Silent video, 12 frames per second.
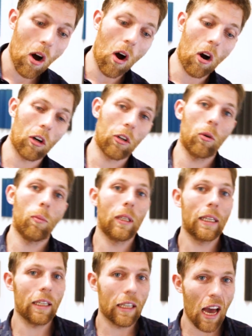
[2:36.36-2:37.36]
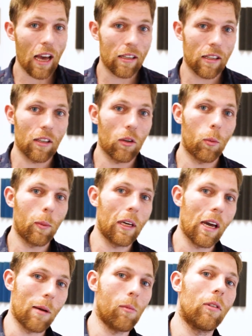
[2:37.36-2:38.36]
arguably, yes, you'll
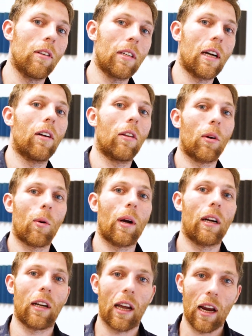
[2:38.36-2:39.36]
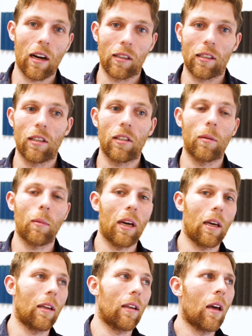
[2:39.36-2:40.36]
be able to tell that they're wearing a hair system.
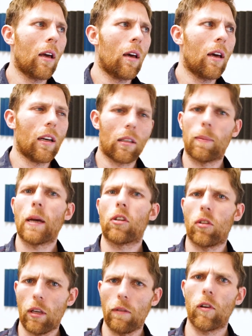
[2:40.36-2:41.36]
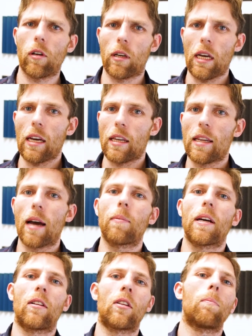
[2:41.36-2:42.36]
And especially if you're adept
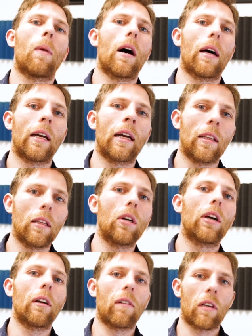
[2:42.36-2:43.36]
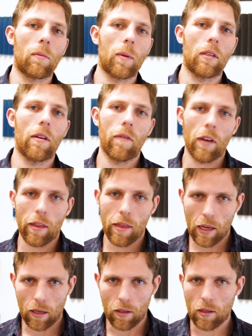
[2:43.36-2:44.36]
at spotting and looking at specific
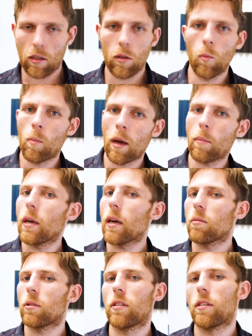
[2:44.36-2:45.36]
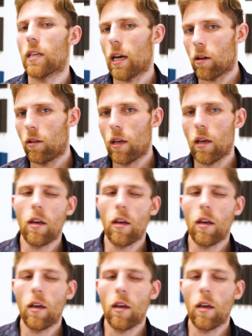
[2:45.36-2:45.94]
things, you might be able to tell.